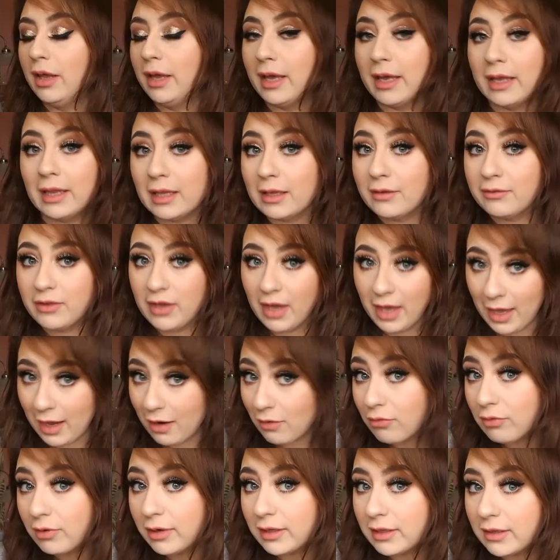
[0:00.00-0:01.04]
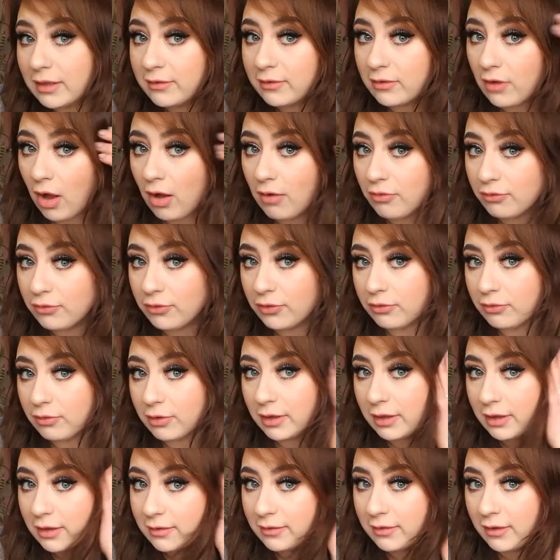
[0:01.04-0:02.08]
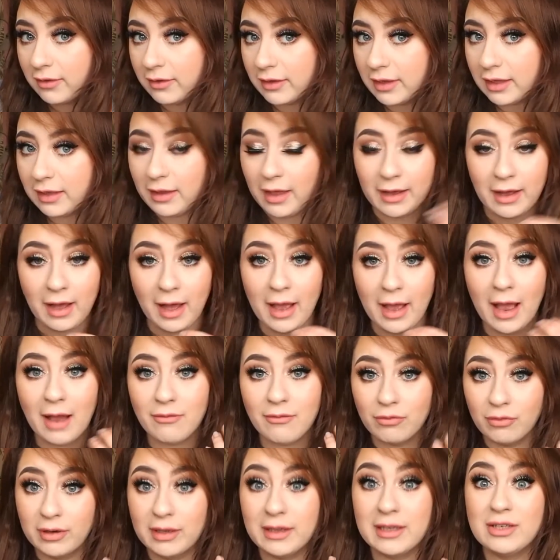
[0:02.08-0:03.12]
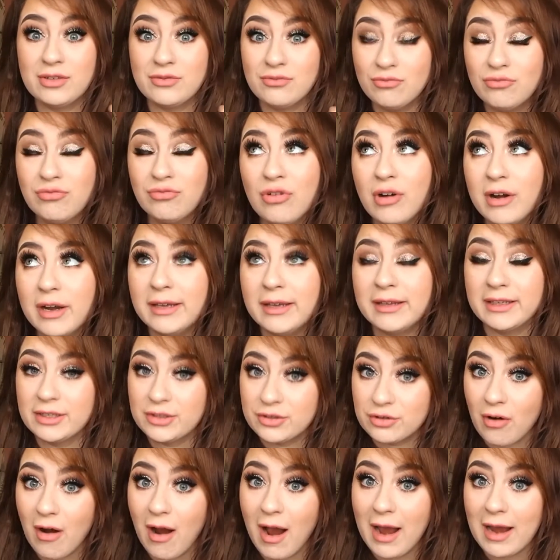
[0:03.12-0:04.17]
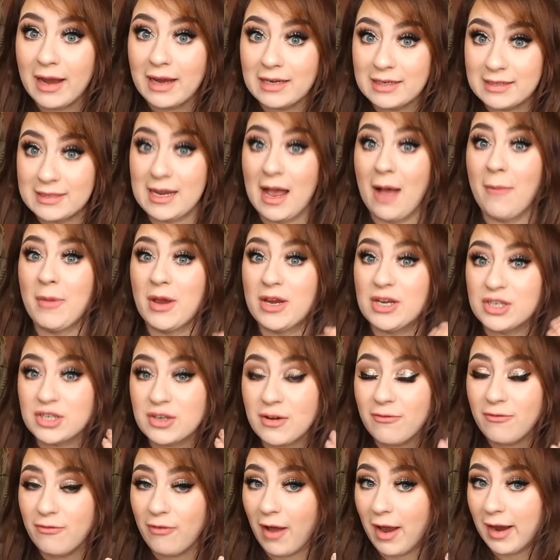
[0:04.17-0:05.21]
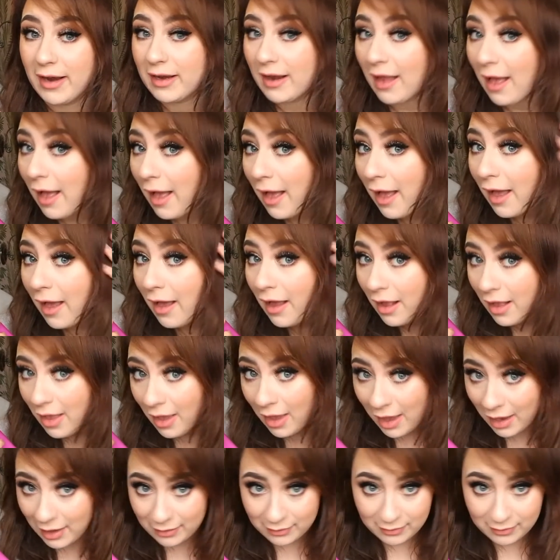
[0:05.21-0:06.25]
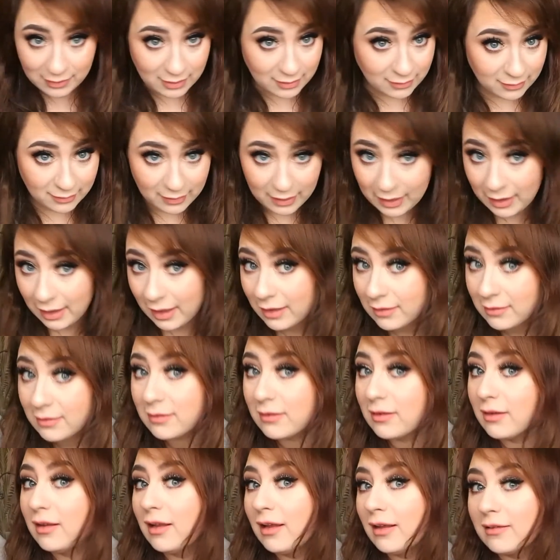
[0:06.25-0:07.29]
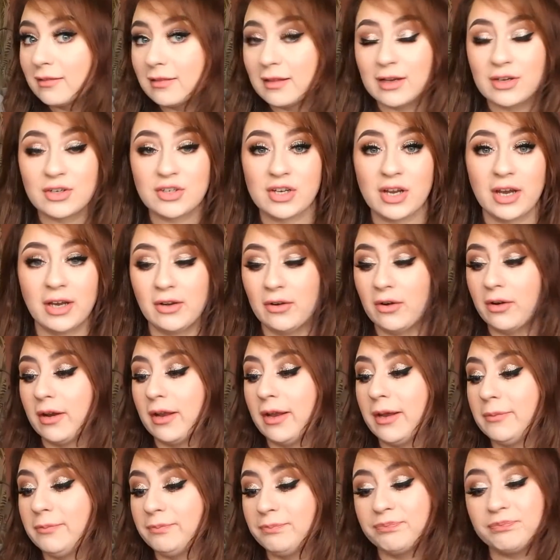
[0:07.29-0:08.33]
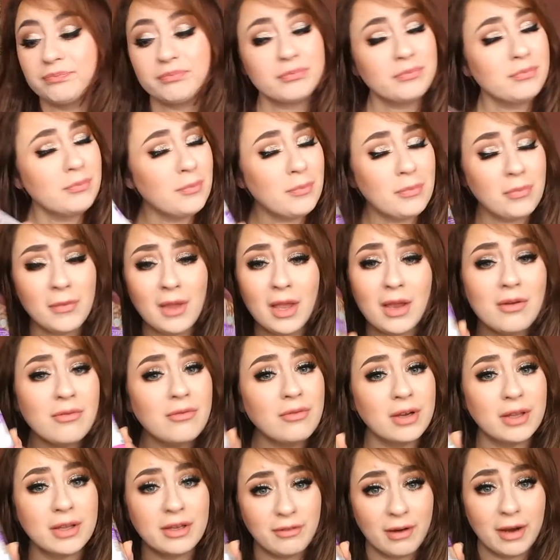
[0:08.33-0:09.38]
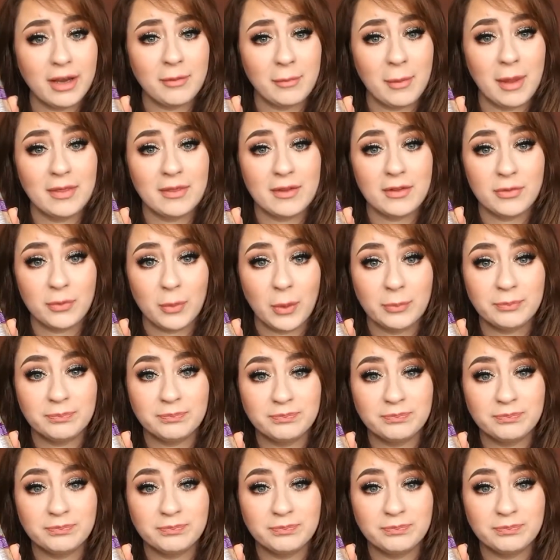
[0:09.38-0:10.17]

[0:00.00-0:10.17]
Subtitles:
It leaves your hair really soft, really silky. Like, I have really dry, damaged, fine hair, and as you can see, it still has that shine on it. Really recommend this one.